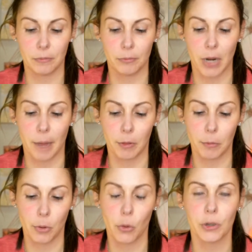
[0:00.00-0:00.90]

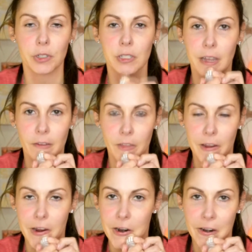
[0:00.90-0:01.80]
problem pores down
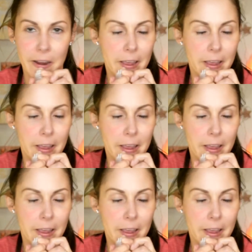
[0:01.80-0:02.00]
there.